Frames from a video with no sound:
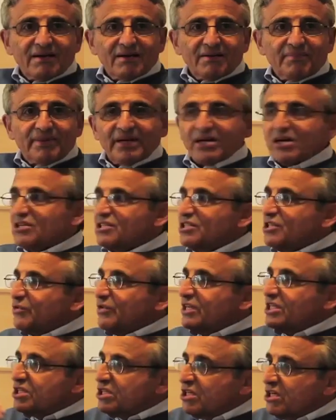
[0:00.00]
Because the
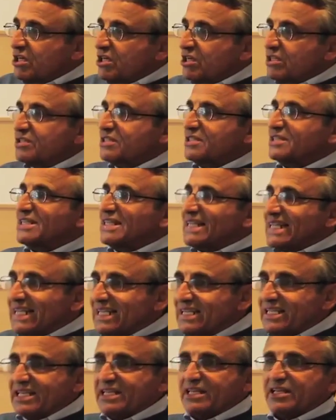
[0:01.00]
returns
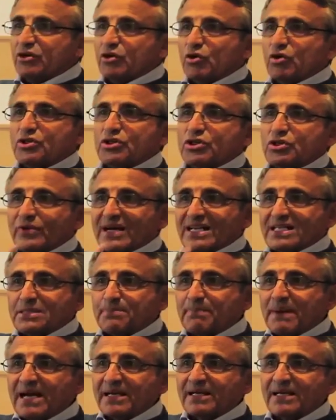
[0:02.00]
needed in order to
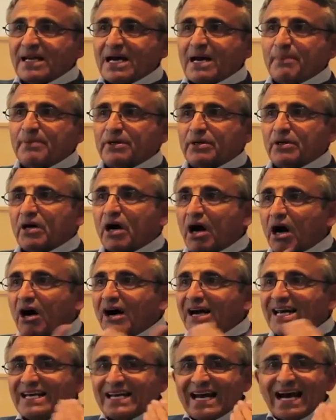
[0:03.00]
expand capital are
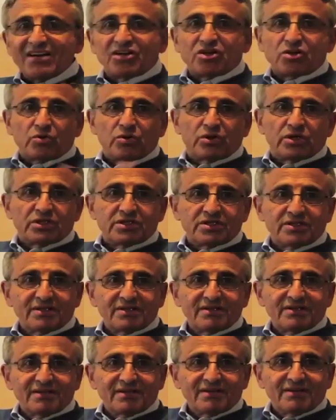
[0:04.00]
inadequate
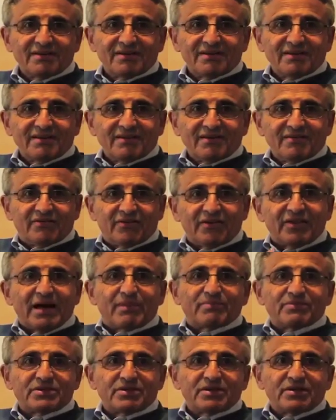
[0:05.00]
for
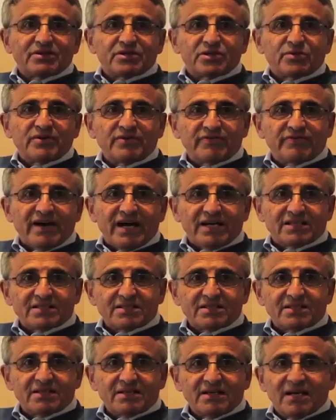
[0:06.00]
them to
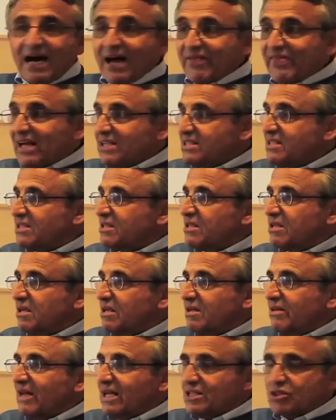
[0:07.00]
invest. And
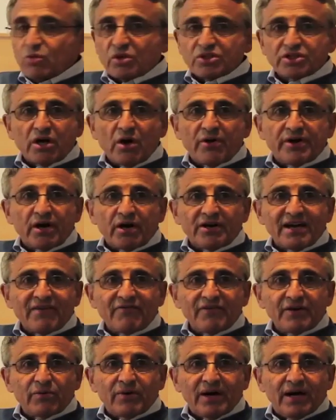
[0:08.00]
that's what's going on
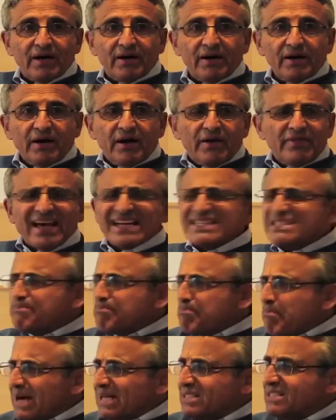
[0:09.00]
everywhere. There's
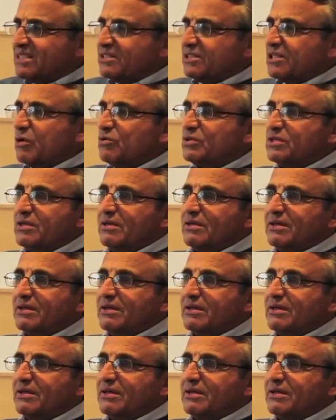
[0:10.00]
massive... Don't